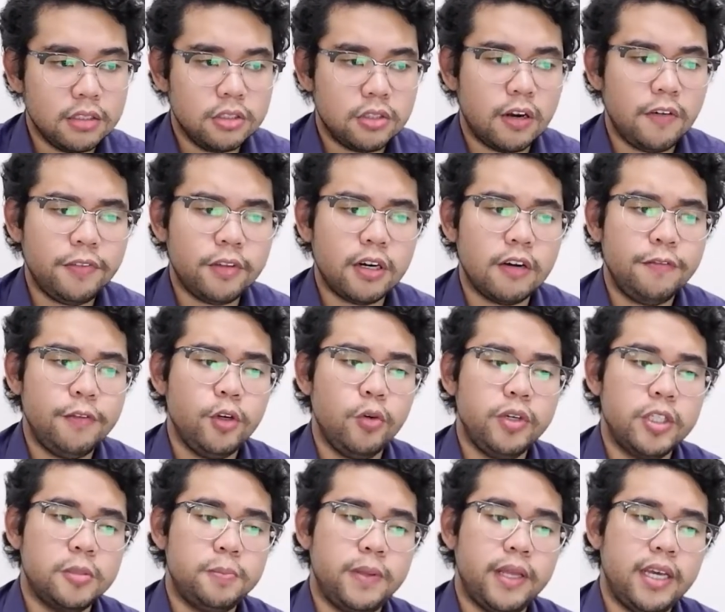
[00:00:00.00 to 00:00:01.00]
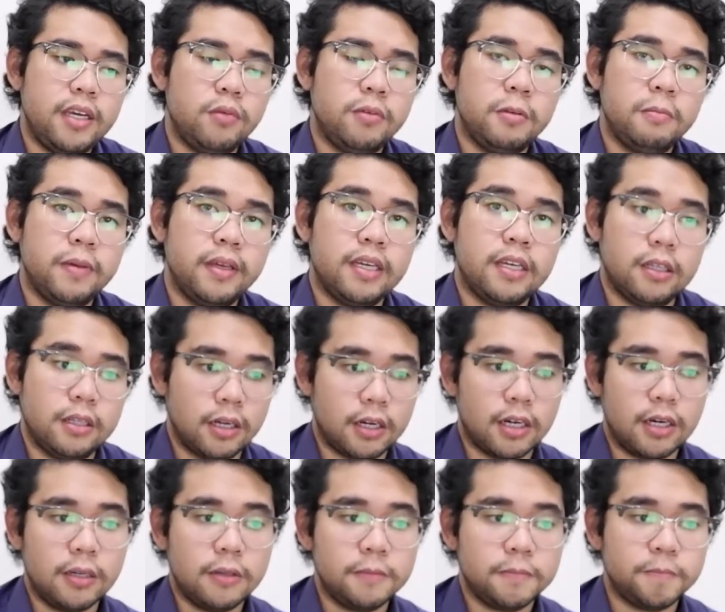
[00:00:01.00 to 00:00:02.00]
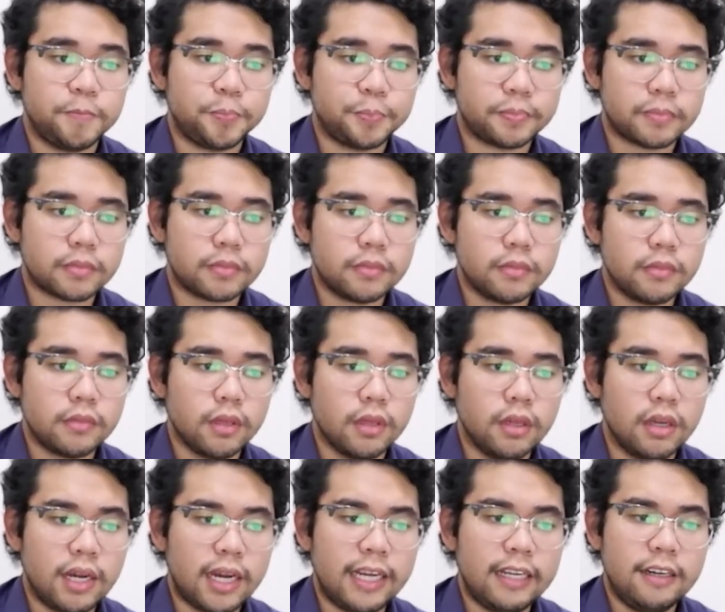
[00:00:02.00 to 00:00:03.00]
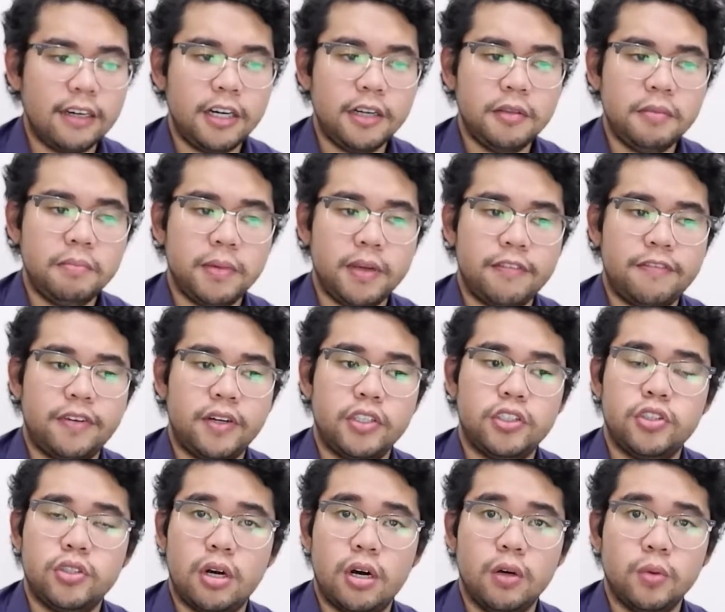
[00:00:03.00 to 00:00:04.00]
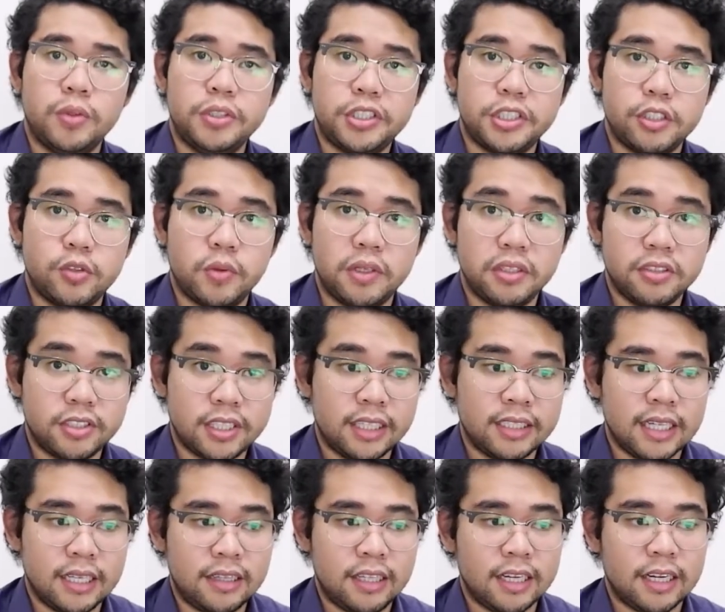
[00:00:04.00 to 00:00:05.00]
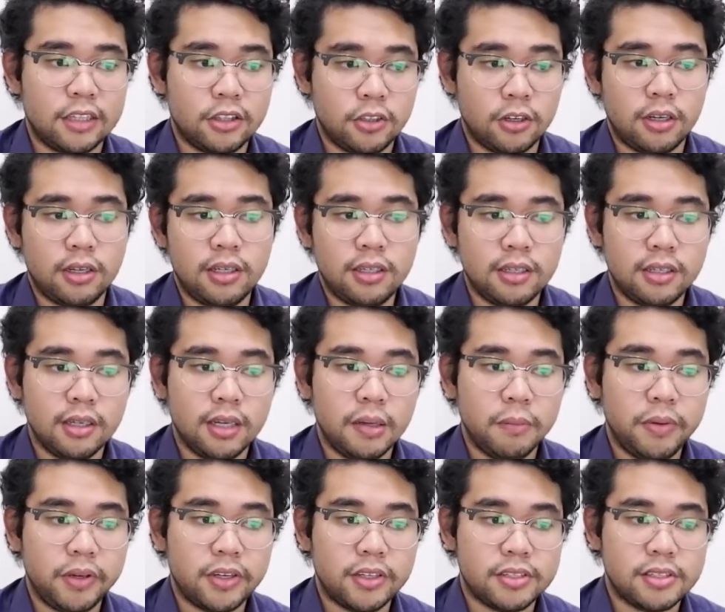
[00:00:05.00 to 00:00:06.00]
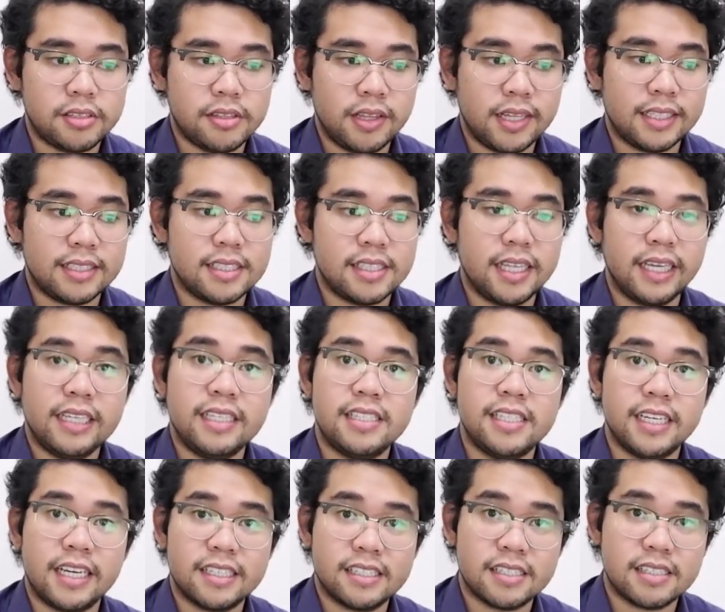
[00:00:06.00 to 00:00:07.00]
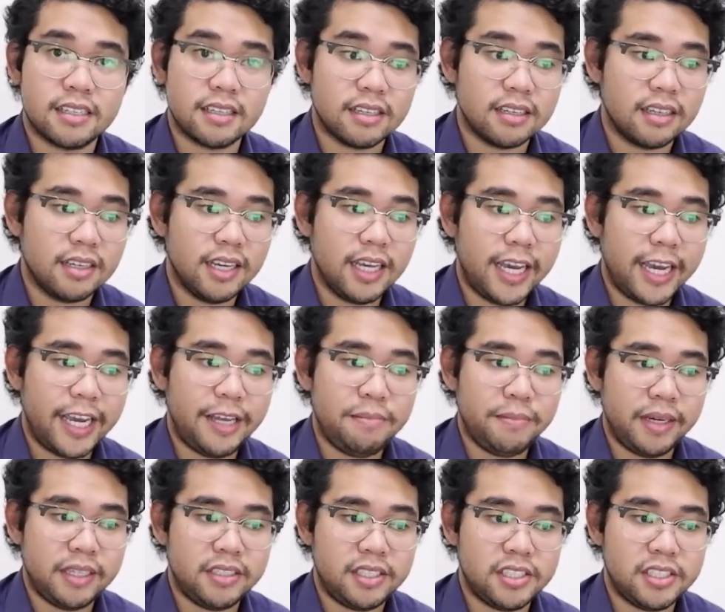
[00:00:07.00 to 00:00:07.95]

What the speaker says: So after a few weeks playing with my guitar, I learned my first song, which is When You Say Nothing At All, because that's the easiest, and my